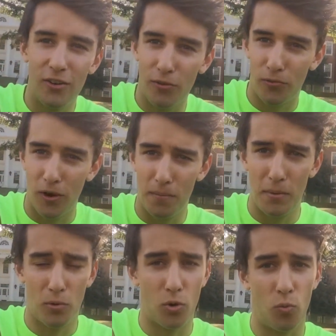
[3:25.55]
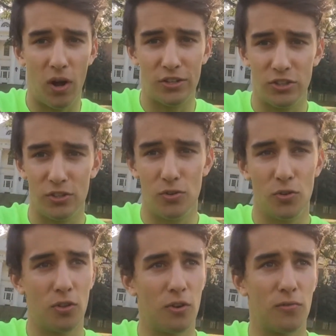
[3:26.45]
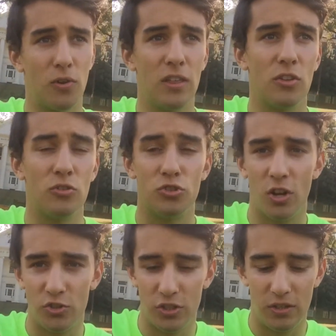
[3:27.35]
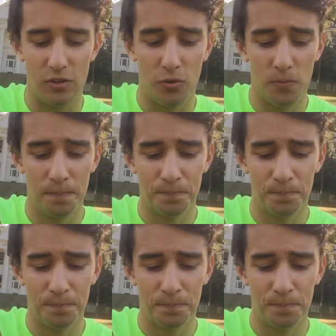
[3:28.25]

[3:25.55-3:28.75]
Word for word: you're afraid people are watching you, they're afraid they're judging you,